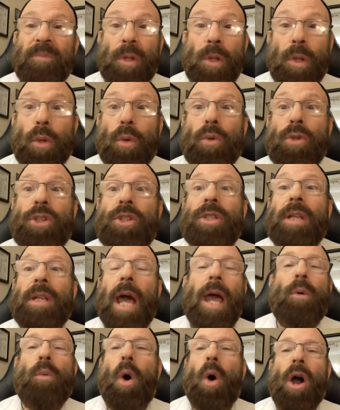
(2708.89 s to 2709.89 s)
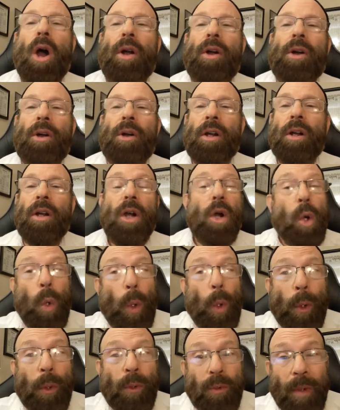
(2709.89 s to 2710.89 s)
Luke Skywalker
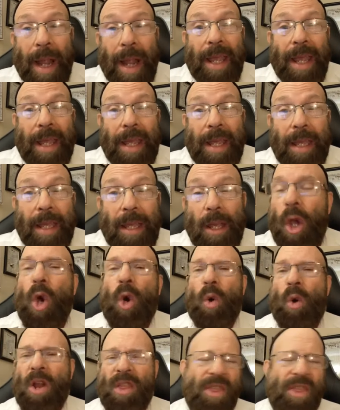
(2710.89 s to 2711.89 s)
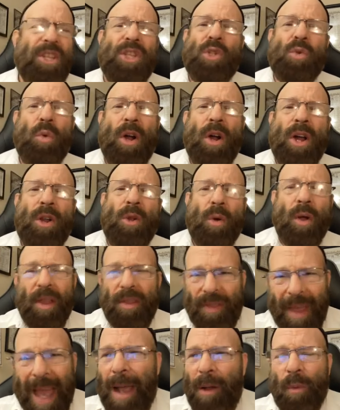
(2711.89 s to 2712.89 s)
or Rey or this one or
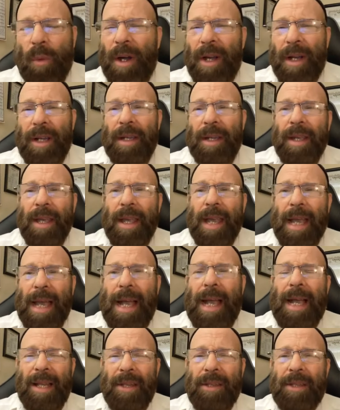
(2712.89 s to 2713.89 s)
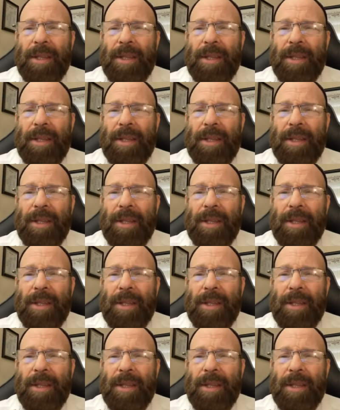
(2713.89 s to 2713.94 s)
that one? And